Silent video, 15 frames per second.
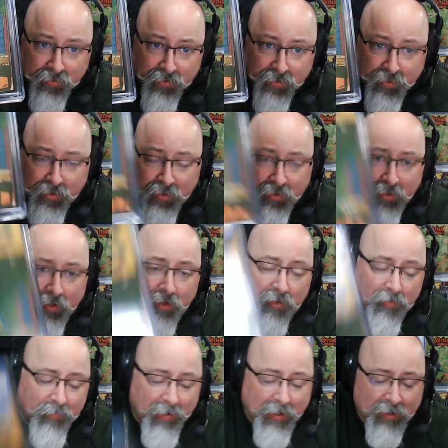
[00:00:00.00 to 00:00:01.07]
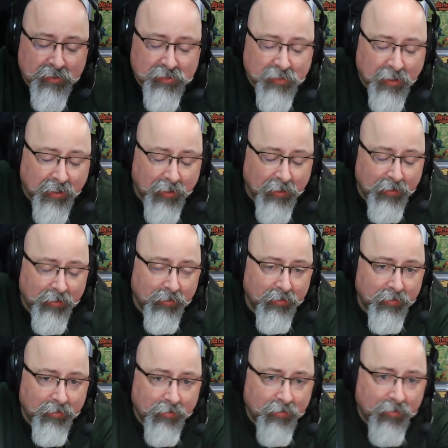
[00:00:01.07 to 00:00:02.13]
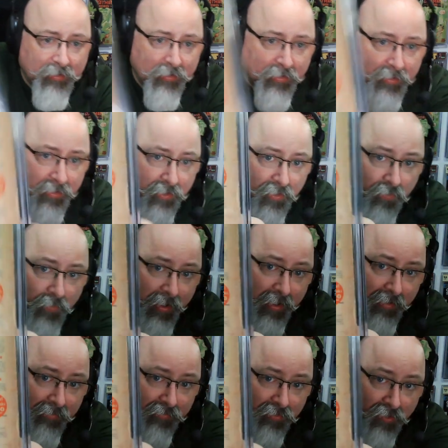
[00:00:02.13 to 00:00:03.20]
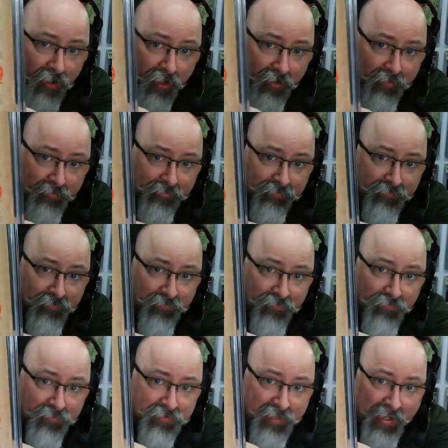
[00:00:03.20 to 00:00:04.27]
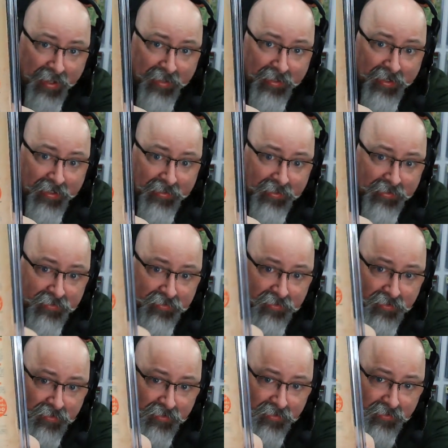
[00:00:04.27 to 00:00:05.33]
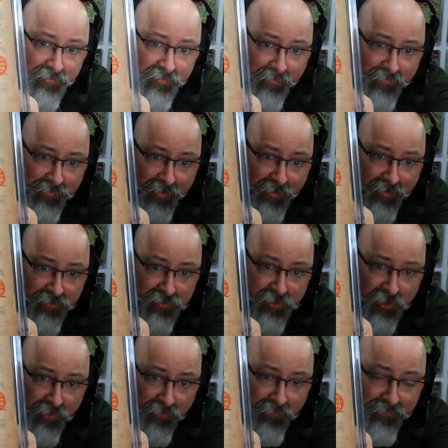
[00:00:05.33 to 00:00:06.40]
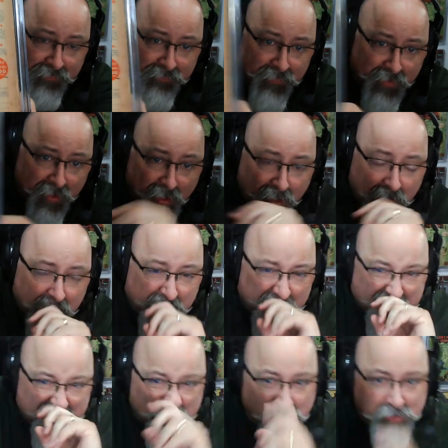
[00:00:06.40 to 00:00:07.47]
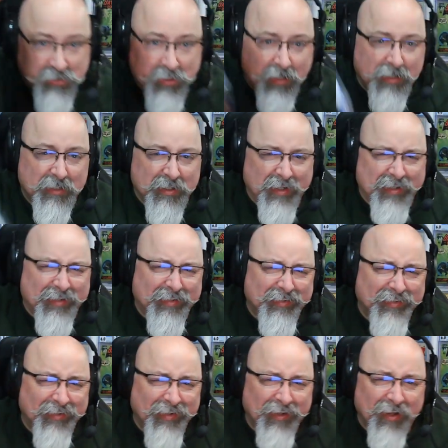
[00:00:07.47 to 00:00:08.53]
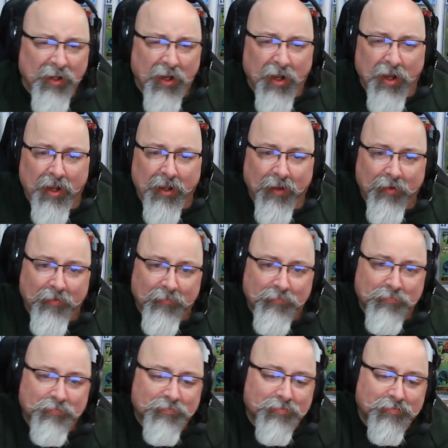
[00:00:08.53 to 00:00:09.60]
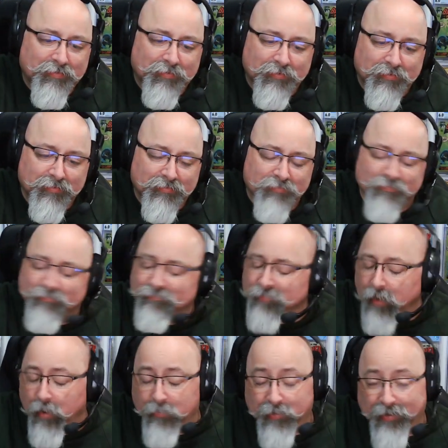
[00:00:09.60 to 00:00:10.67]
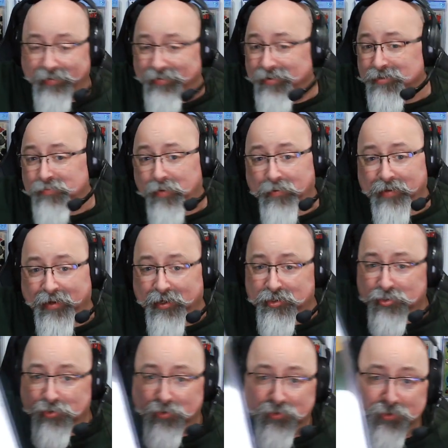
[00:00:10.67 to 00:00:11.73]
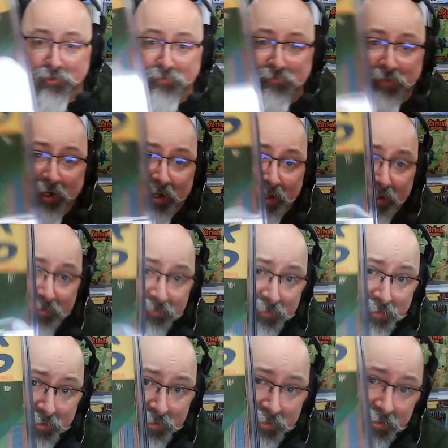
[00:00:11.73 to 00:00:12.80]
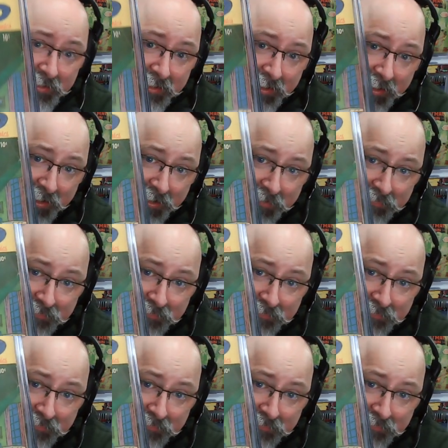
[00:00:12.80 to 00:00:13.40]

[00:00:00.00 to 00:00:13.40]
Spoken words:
then on the back side, we have a lot of tanning and everything else. So, this all said and done, it's probably like a 2.25.